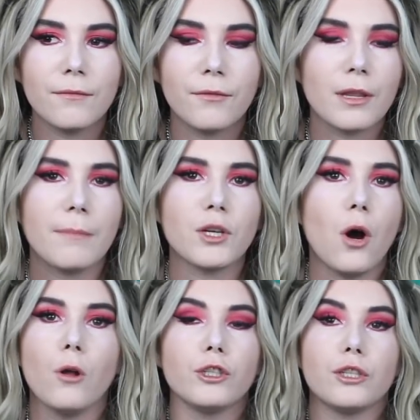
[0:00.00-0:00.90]
for them to
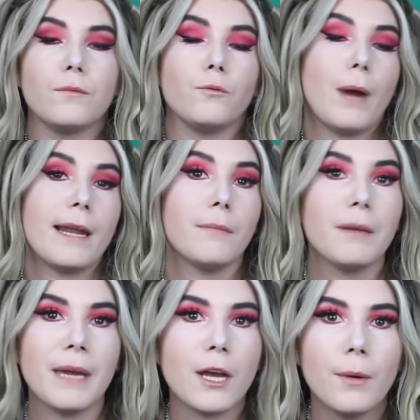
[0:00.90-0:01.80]
all just
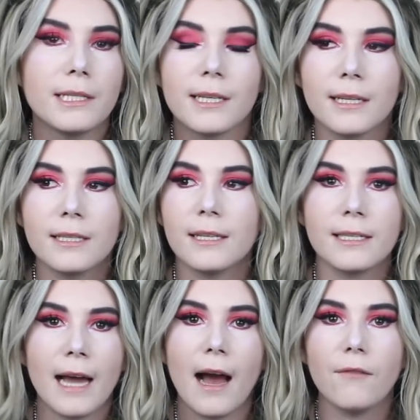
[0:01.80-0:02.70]
randomly be
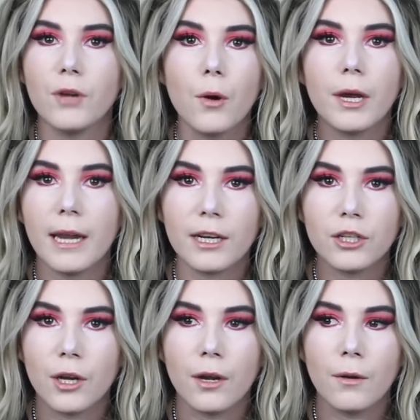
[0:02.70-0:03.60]
coincidences that have no
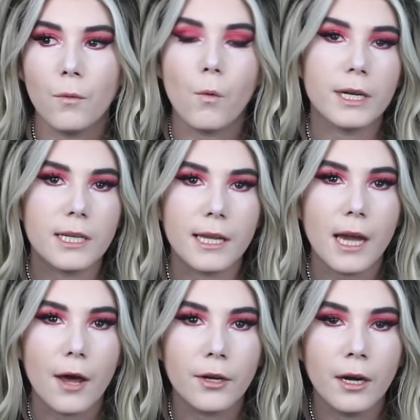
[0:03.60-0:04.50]
connection one to
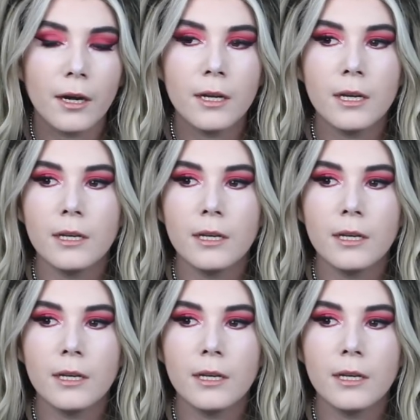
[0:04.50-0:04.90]
the other.